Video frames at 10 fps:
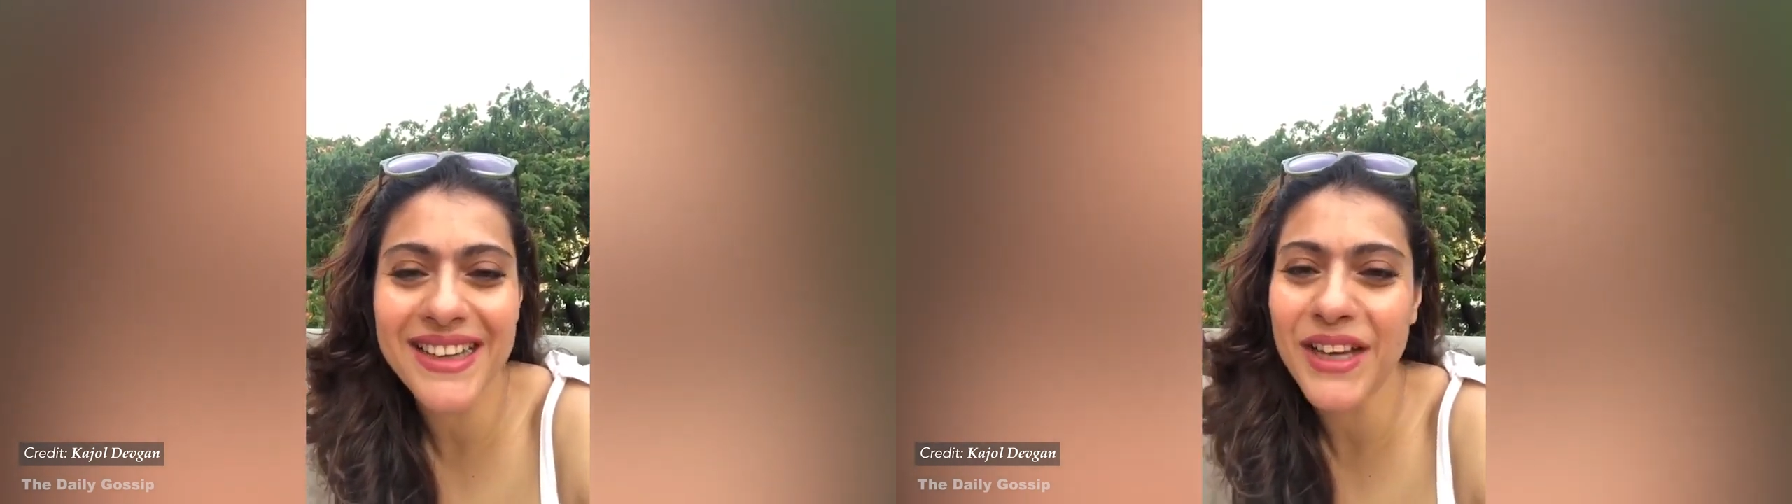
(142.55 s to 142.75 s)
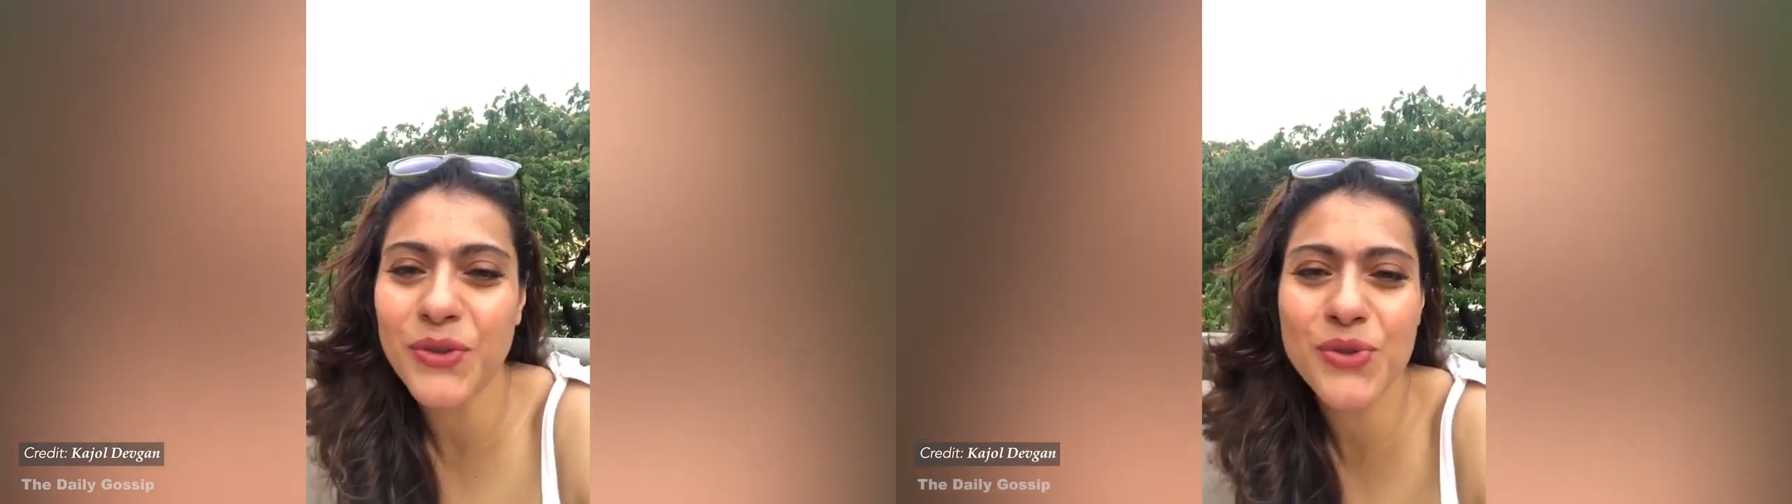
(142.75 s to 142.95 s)

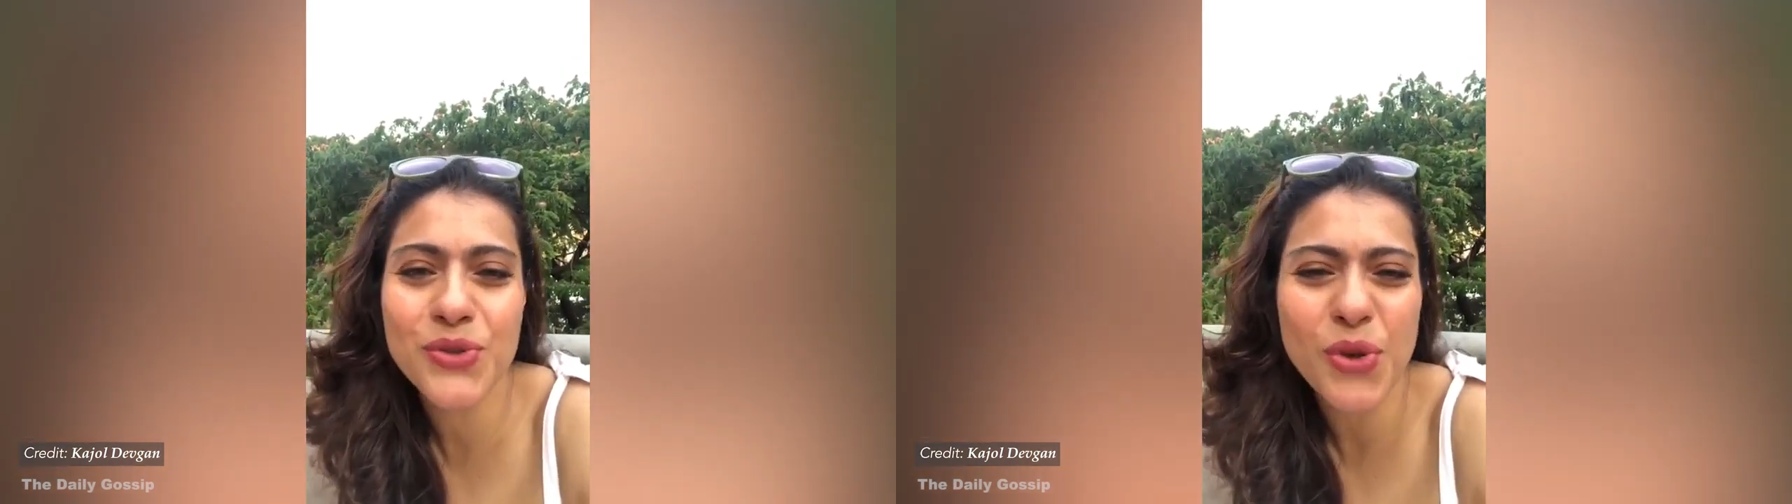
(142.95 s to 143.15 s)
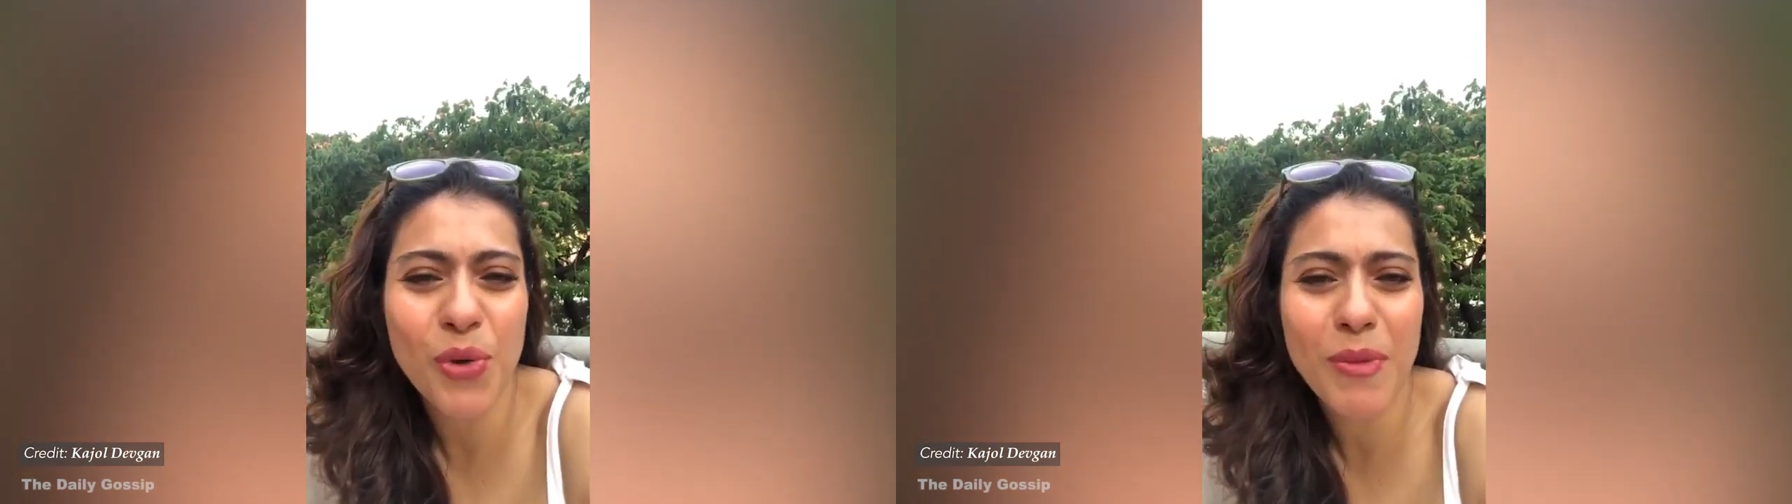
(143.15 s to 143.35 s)
Thank you
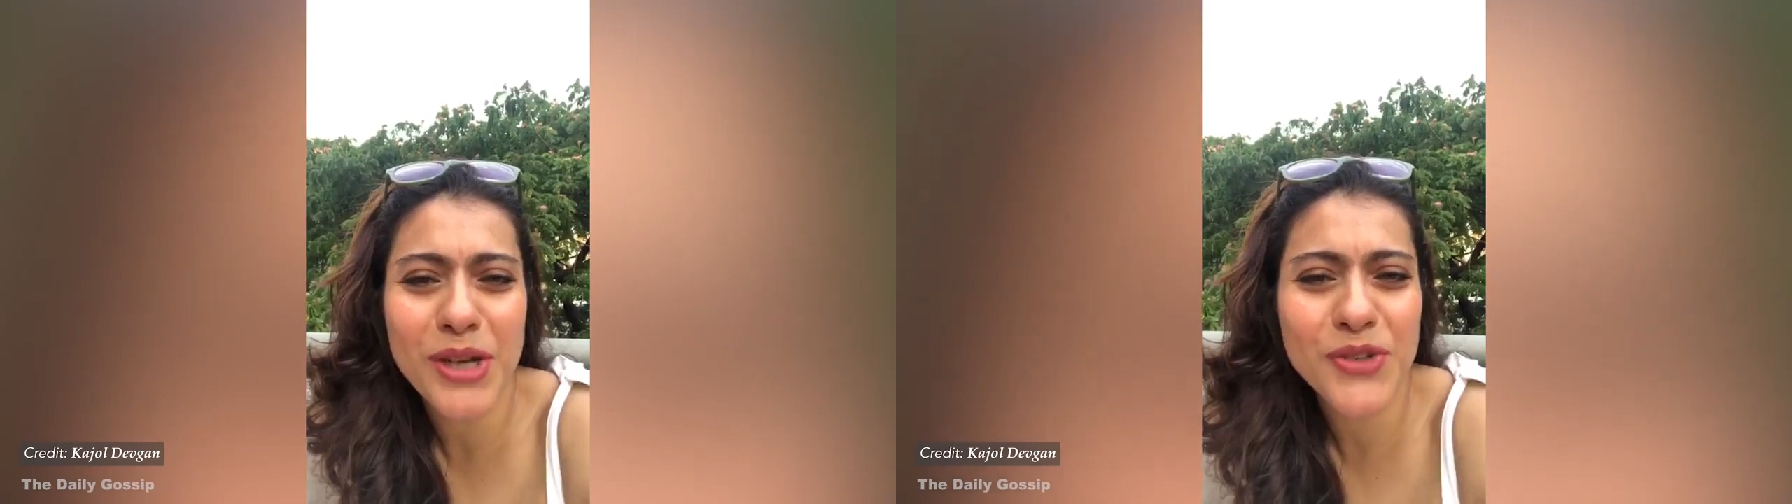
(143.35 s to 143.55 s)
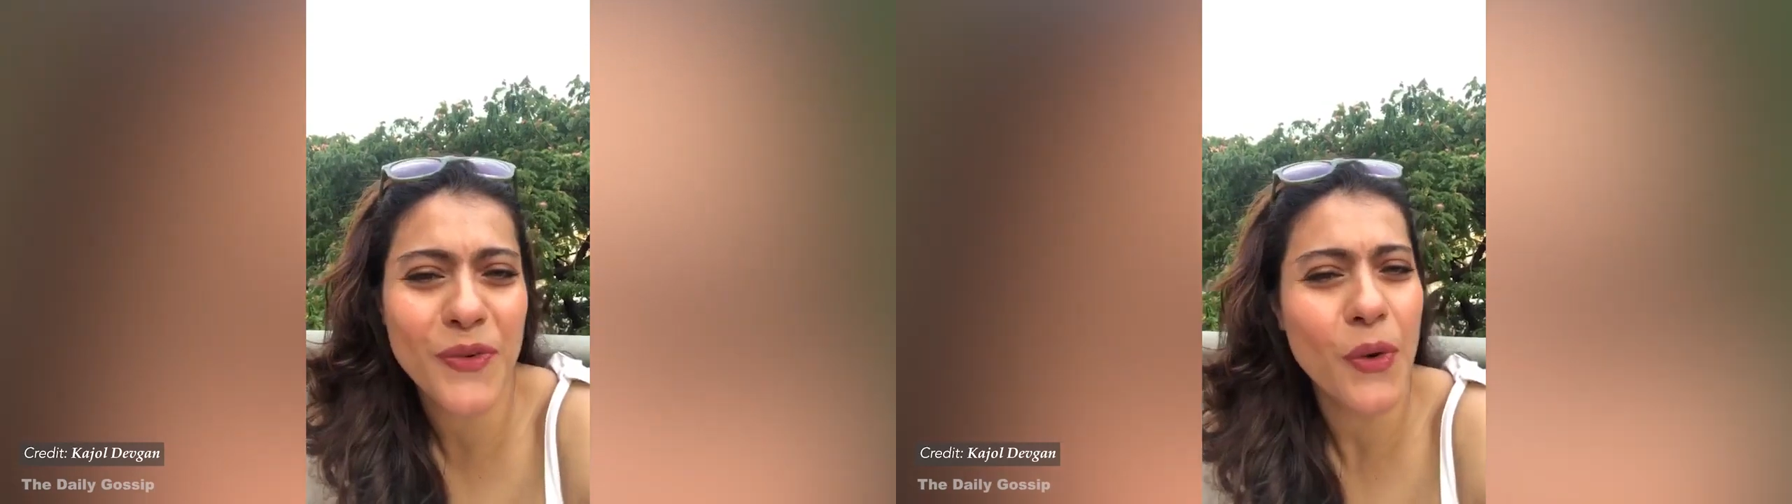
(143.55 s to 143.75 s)
so
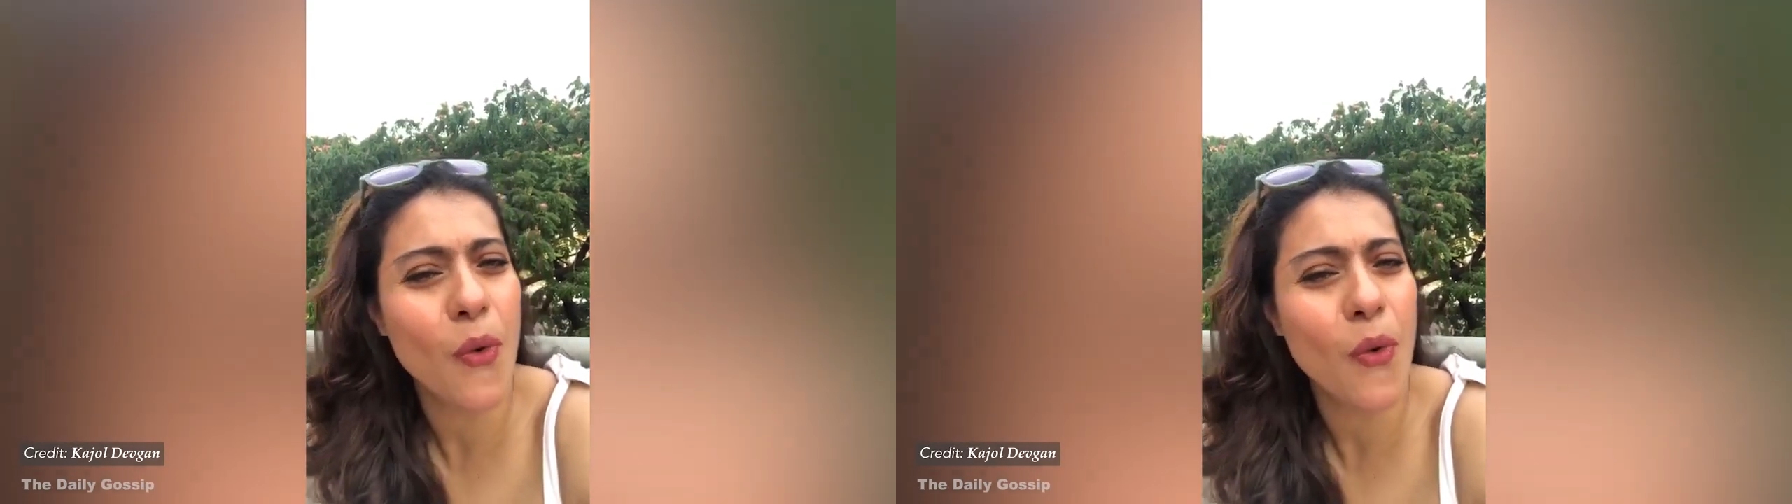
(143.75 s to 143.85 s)
much for